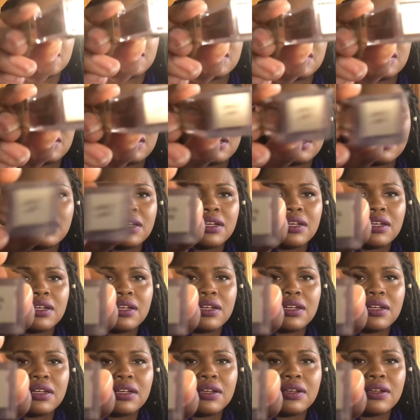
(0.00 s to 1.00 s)

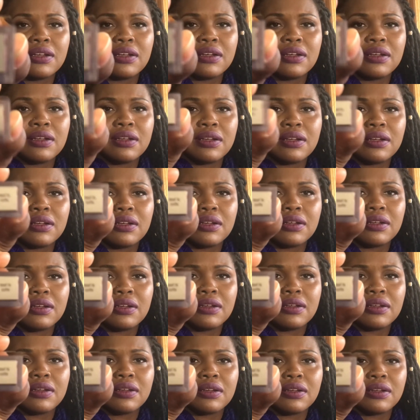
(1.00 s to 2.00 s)

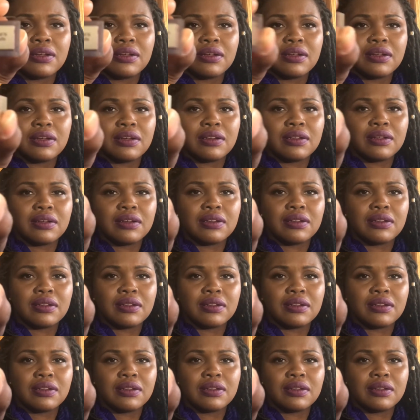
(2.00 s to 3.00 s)

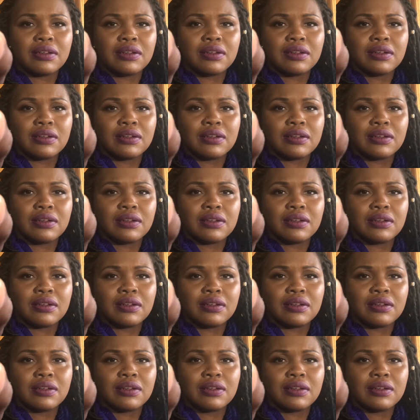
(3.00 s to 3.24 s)
(no one is talking)